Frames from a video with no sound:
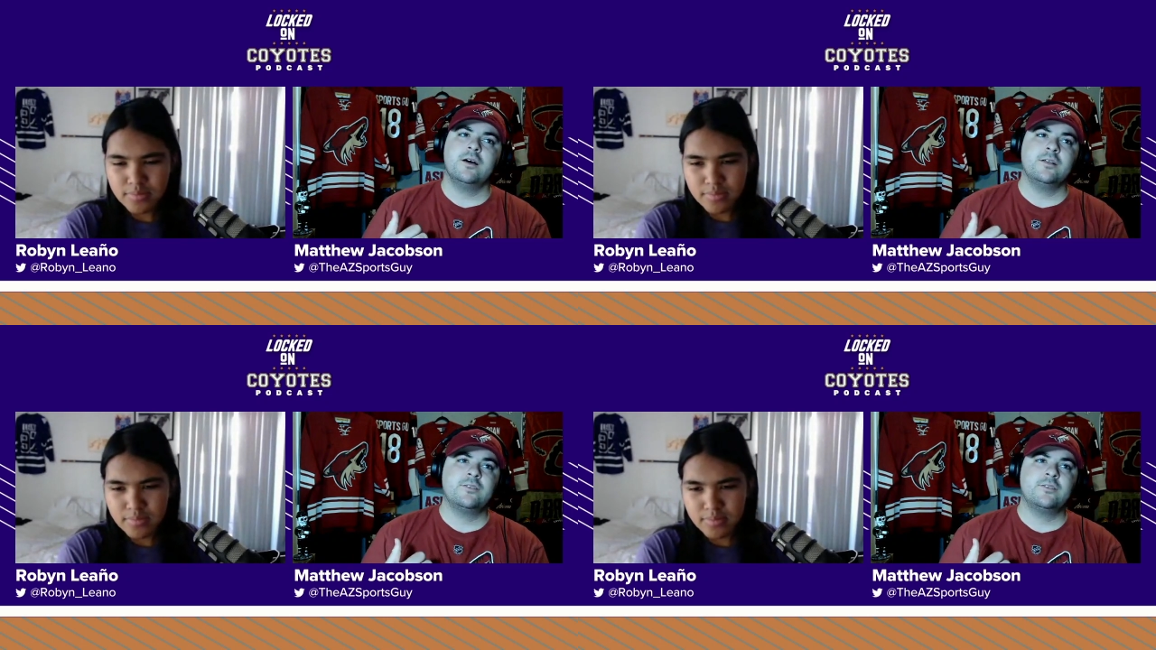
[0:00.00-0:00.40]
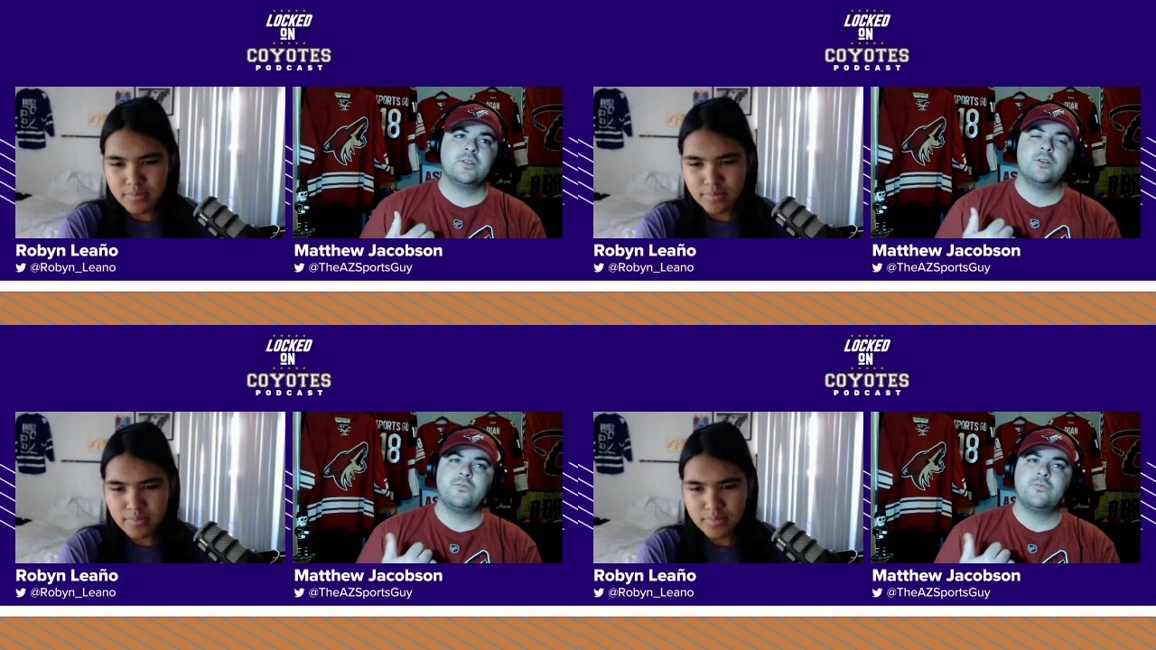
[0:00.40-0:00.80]
Speaker 1: It's a
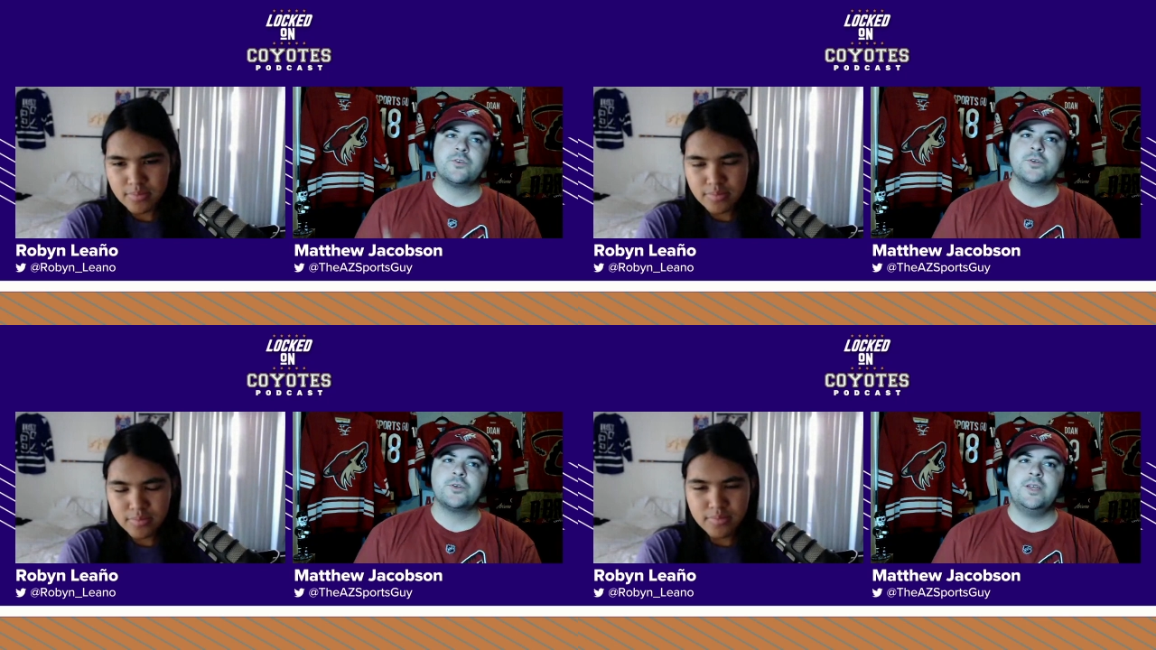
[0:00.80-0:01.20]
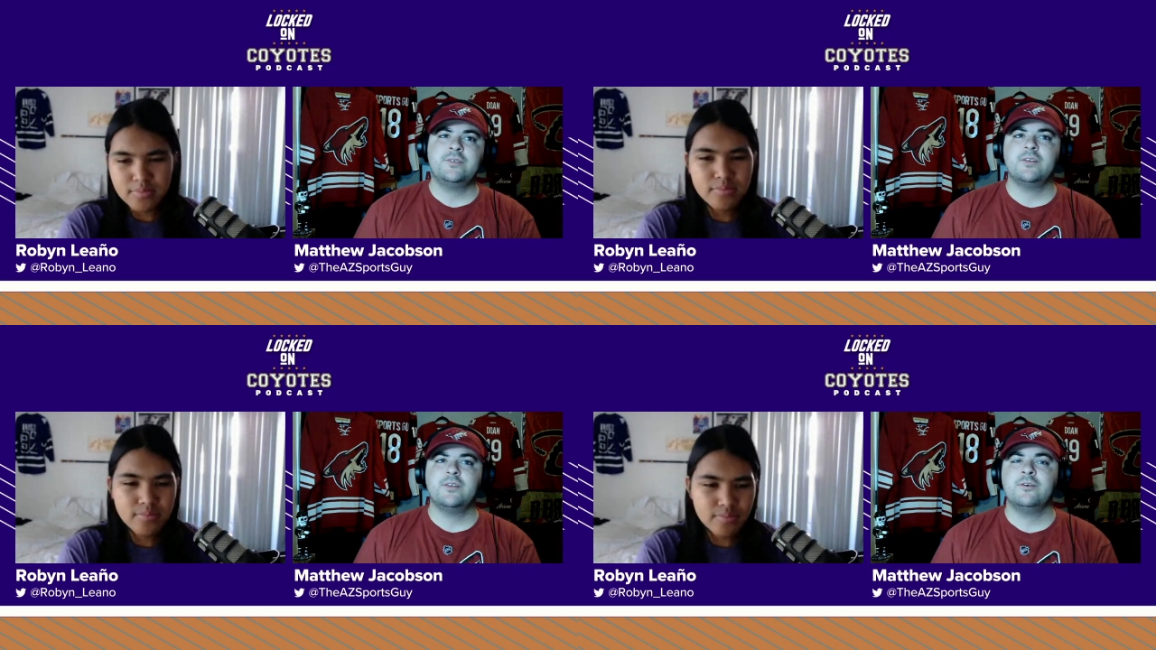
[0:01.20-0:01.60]
little further
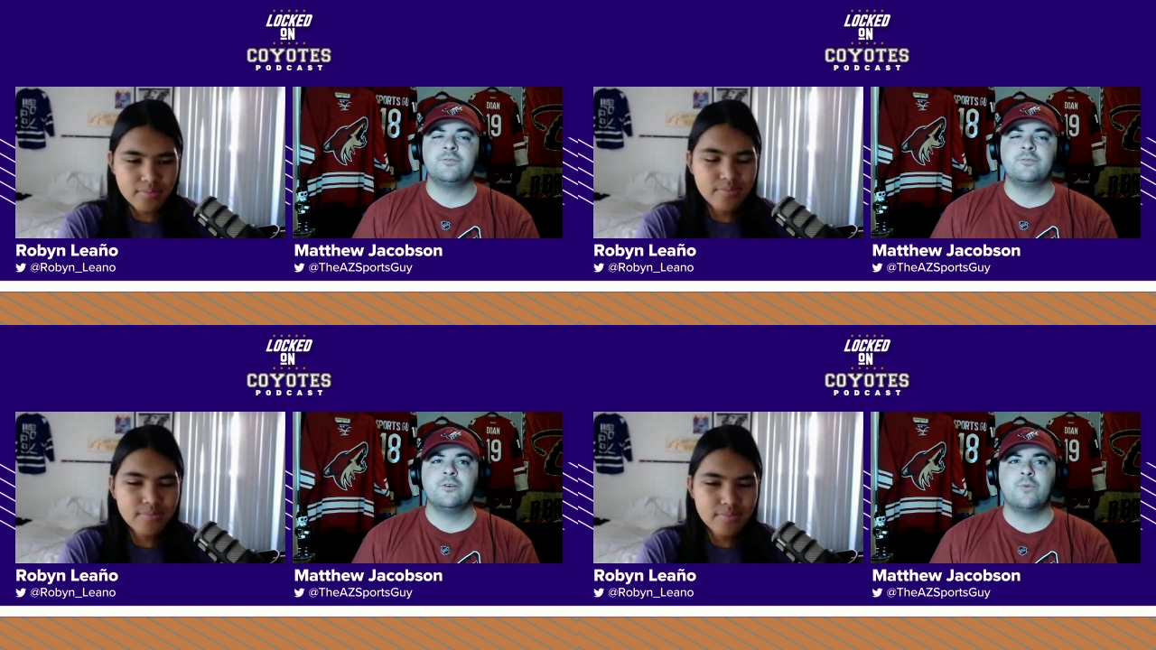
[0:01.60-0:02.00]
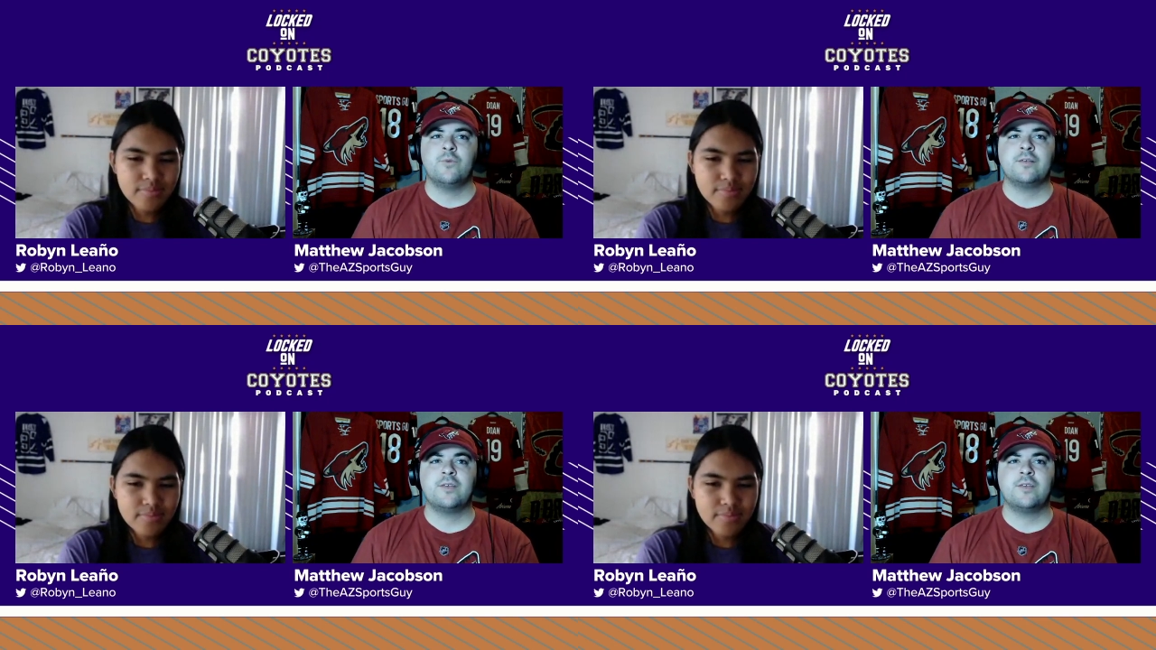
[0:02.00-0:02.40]
east of
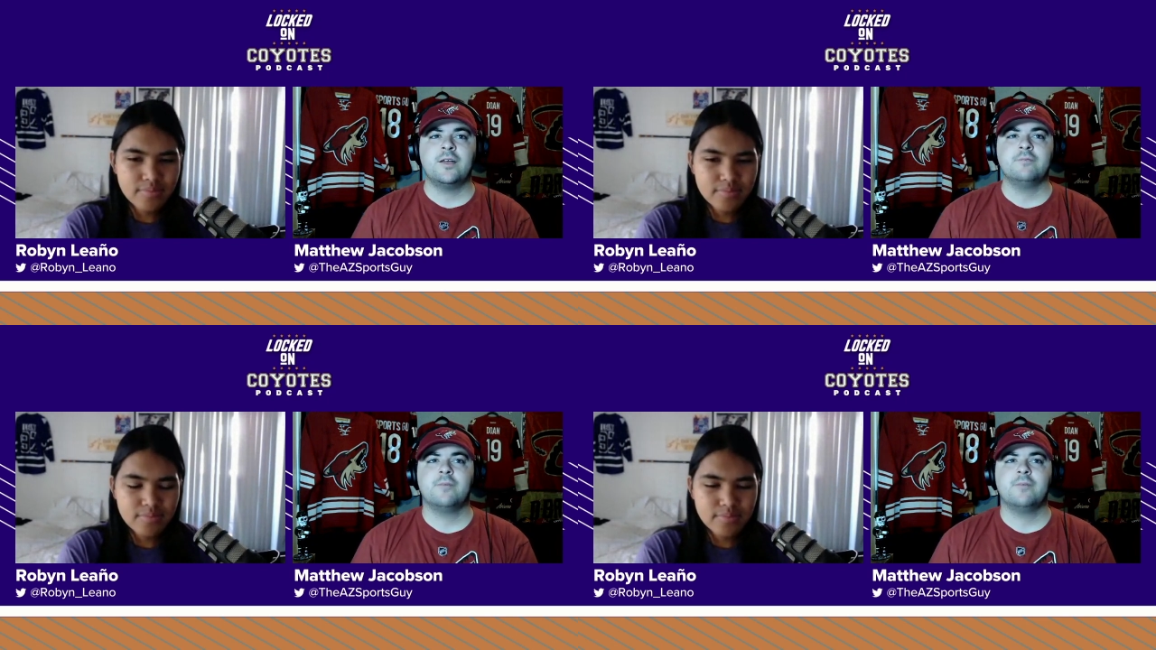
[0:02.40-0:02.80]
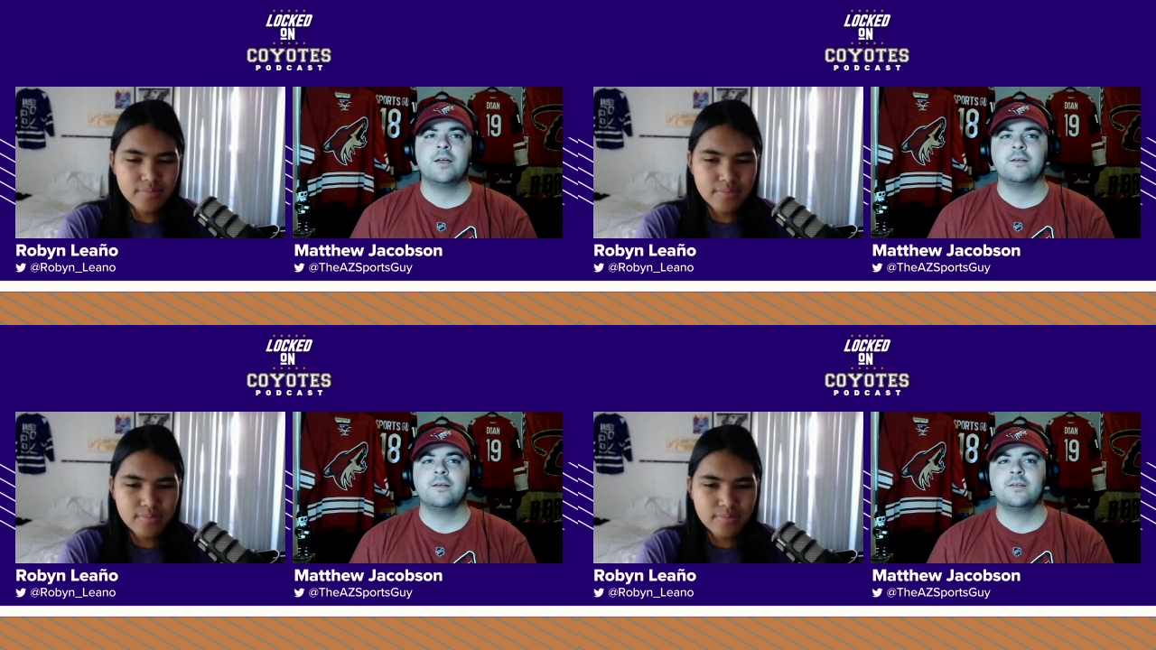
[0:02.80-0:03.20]
Westgate,
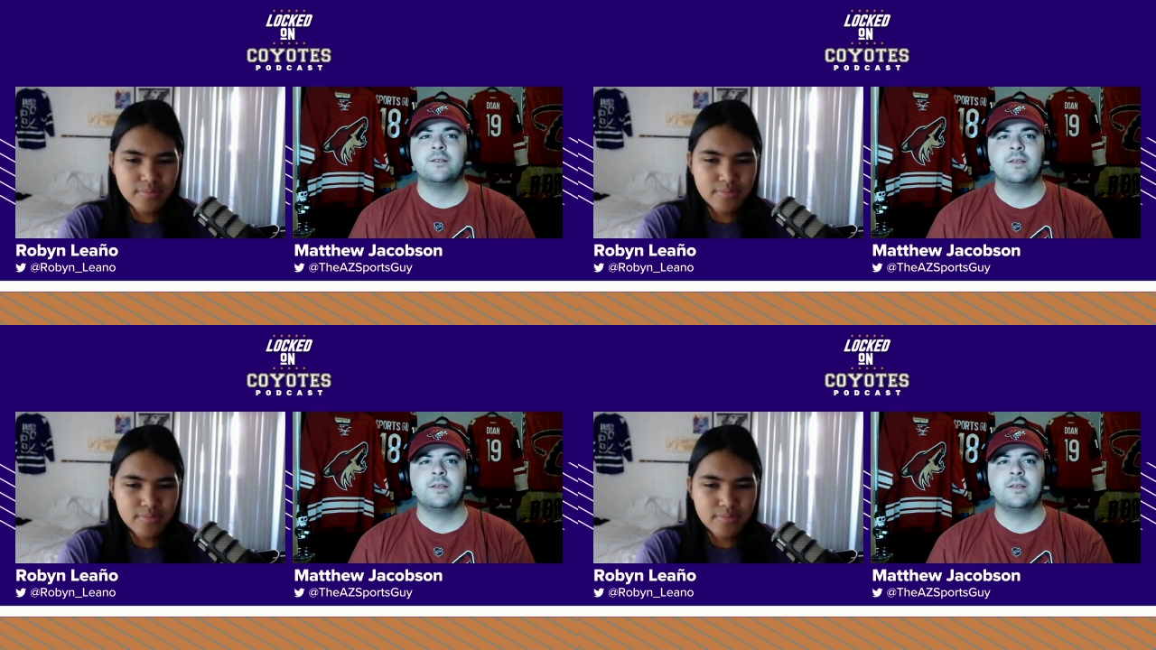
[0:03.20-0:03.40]
and